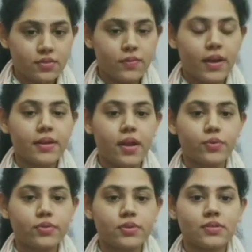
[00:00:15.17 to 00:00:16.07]
Let's find
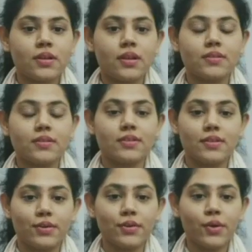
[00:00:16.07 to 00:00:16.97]
out. Let's
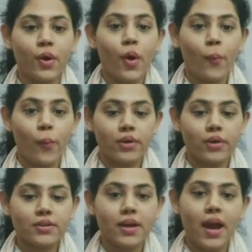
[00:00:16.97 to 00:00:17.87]
learn
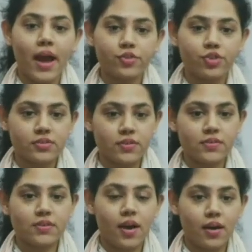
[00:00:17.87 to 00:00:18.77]
what
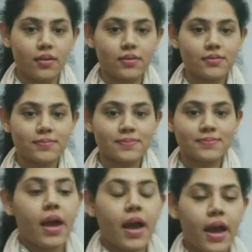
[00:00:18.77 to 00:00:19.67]
adjectives are.
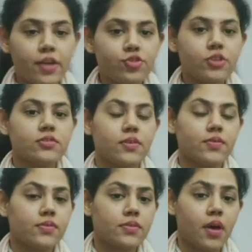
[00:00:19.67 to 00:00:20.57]

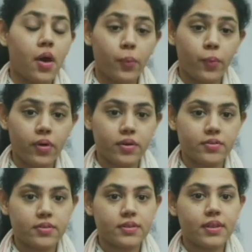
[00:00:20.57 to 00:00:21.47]
Adjectives are
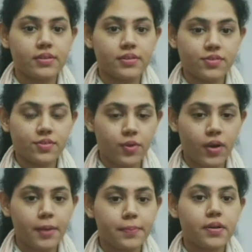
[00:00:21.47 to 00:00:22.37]
words that
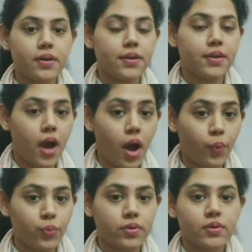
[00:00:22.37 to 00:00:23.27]
describe a
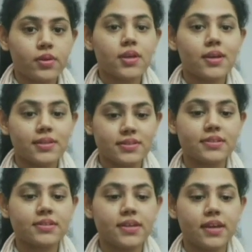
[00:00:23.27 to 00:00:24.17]
noun in a
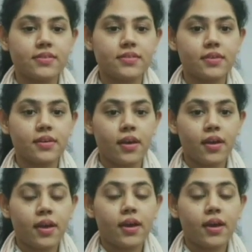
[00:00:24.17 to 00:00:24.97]
sentence.